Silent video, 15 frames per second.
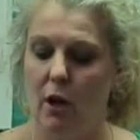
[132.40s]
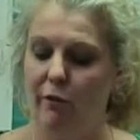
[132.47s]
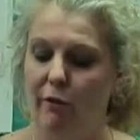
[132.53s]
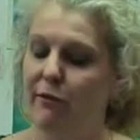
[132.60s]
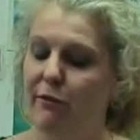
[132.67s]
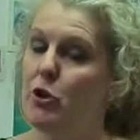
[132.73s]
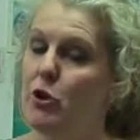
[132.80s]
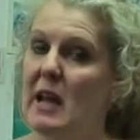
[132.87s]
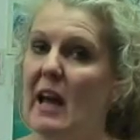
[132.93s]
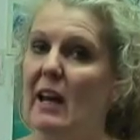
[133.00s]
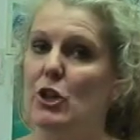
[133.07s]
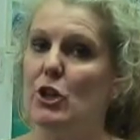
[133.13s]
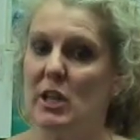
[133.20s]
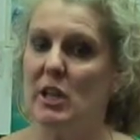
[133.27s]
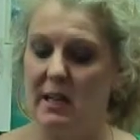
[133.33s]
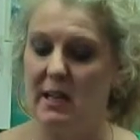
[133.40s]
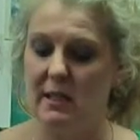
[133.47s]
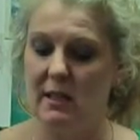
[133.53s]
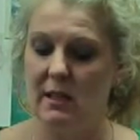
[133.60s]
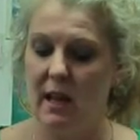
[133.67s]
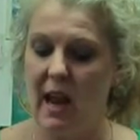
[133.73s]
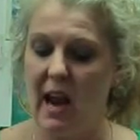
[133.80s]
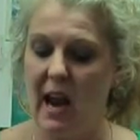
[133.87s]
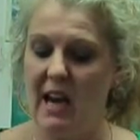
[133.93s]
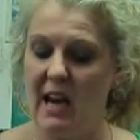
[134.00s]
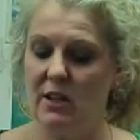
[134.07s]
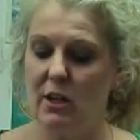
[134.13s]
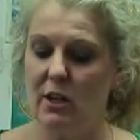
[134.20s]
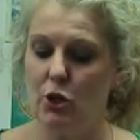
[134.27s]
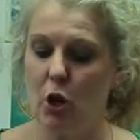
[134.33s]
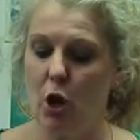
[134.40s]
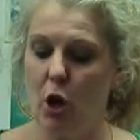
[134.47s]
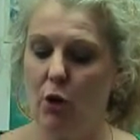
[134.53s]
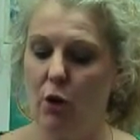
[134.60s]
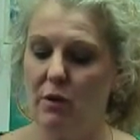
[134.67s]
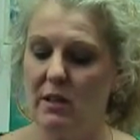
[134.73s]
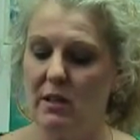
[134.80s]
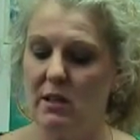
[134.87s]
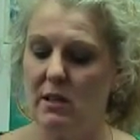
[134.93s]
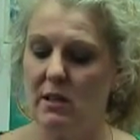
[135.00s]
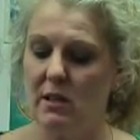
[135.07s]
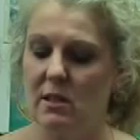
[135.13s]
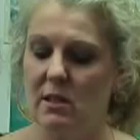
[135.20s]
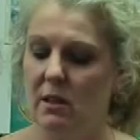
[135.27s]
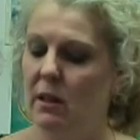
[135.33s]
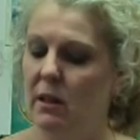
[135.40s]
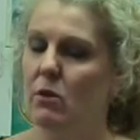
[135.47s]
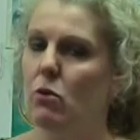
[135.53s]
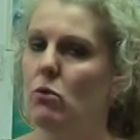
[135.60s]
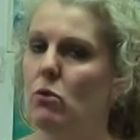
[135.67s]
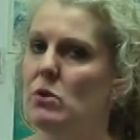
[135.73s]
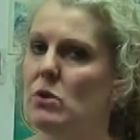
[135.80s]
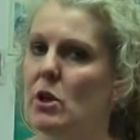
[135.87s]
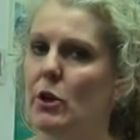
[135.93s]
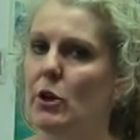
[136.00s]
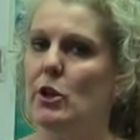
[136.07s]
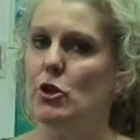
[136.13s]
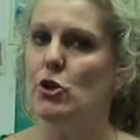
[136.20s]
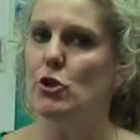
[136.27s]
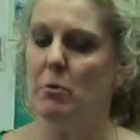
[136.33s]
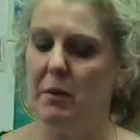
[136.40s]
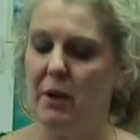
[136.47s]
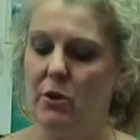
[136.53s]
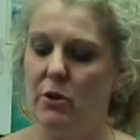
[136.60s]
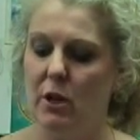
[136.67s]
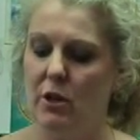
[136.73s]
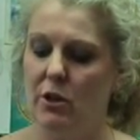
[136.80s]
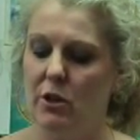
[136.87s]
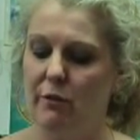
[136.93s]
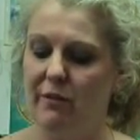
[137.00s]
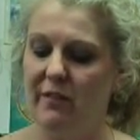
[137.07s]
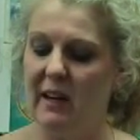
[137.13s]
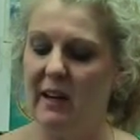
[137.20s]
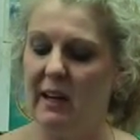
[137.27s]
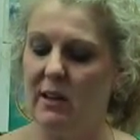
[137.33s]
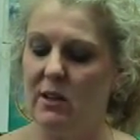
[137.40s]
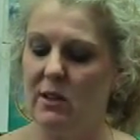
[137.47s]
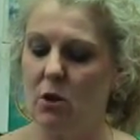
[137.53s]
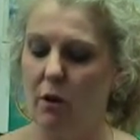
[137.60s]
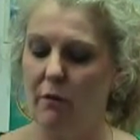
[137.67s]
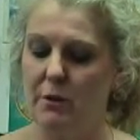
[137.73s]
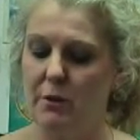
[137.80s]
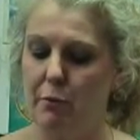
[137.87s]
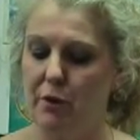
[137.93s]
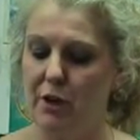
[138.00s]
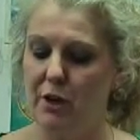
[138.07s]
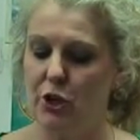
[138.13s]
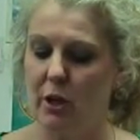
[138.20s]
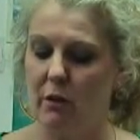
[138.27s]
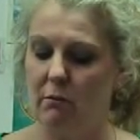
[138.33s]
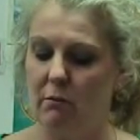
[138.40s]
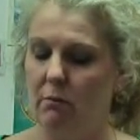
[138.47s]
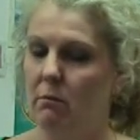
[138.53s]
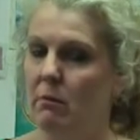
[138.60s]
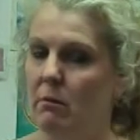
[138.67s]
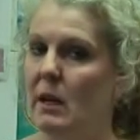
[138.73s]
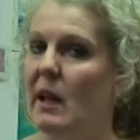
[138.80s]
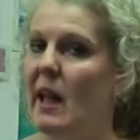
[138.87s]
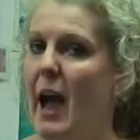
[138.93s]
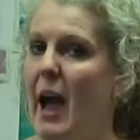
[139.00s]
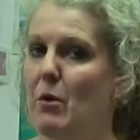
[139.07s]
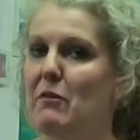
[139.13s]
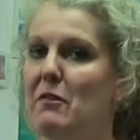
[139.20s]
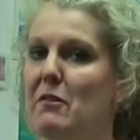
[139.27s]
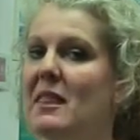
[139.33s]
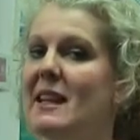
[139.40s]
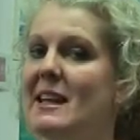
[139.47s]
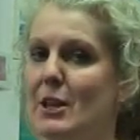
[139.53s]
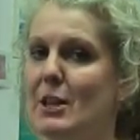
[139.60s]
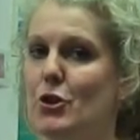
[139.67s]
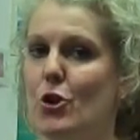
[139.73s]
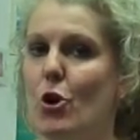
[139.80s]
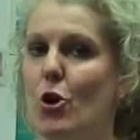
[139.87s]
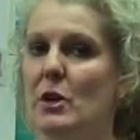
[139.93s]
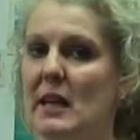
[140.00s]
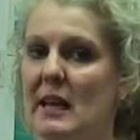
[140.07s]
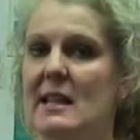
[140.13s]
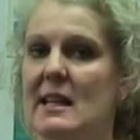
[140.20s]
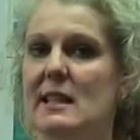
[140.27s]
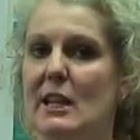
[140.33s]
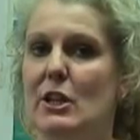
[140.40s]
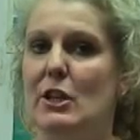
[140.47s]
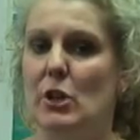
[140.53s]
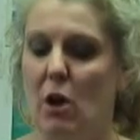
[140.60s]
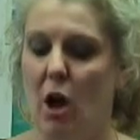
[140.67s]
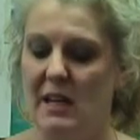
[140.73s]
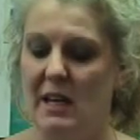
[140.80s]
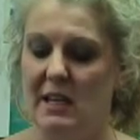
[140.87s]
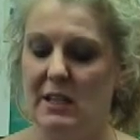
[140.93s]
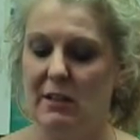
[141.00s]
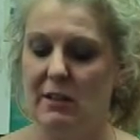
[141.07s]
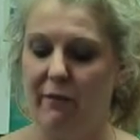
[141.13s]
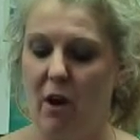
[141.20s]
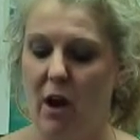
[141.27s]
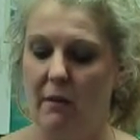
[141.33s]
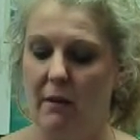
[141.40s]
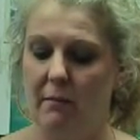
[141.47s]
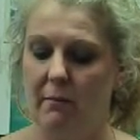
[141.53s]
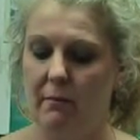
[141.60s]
Food allergies and intolerances can also contribute to feelings of depression. However, these are not easy to identify.